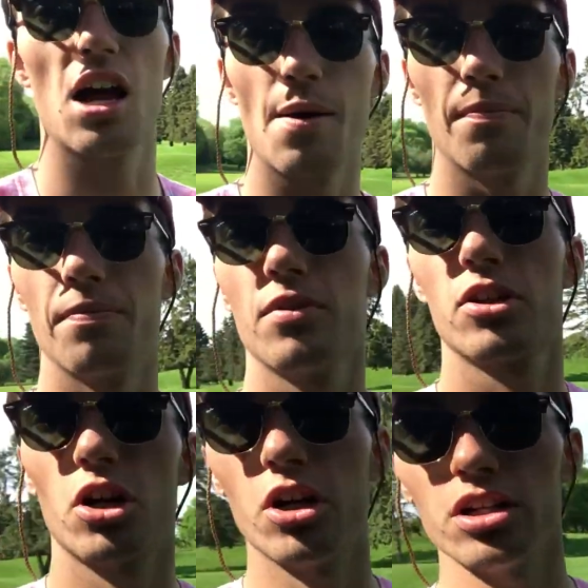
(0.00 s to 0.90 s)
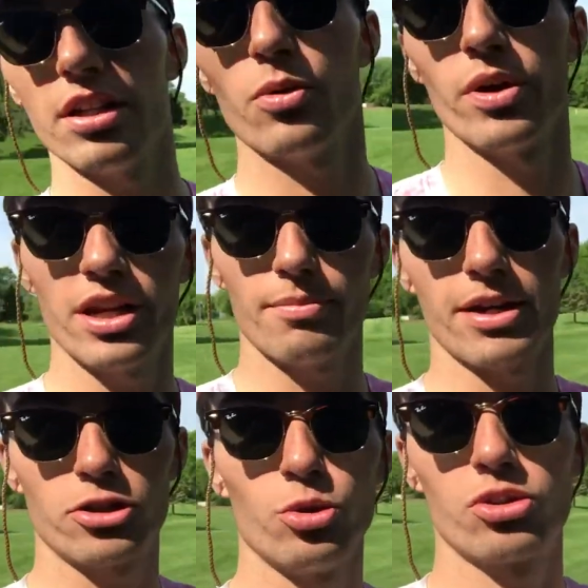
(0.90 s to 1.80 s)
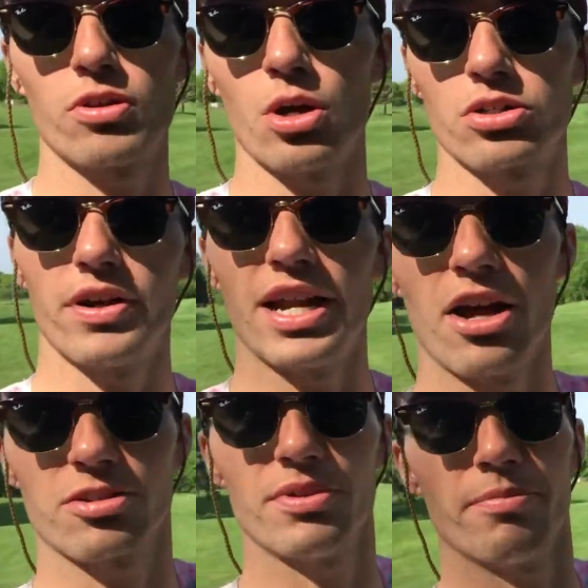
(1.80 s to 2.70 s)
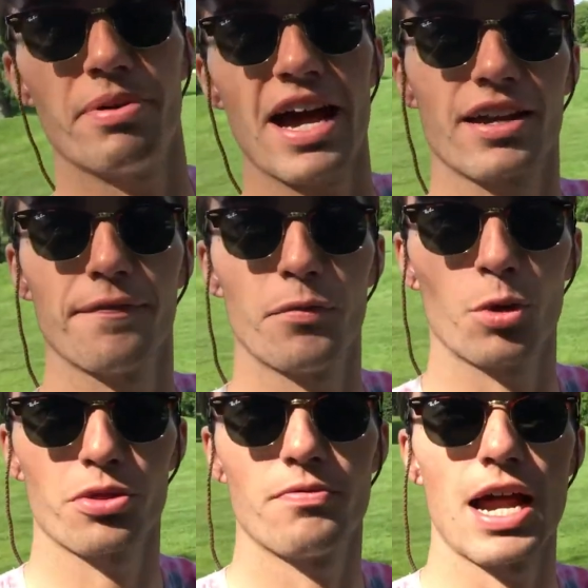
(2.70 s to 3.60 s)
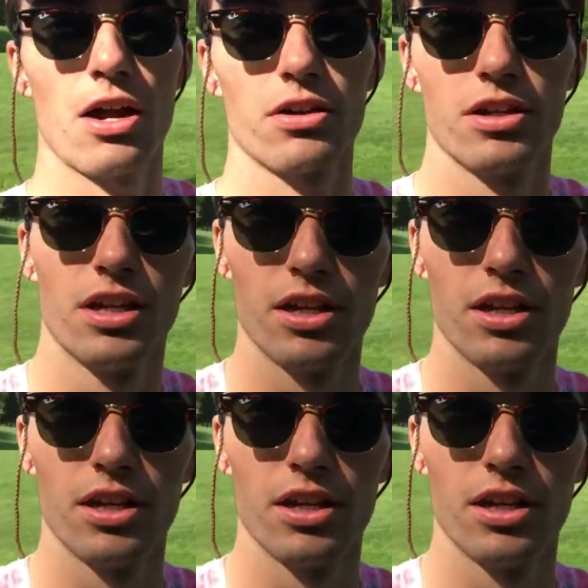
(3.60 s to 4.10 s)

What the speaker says: I'm currently winning by 2 strokes right now. It's been a back and forth round.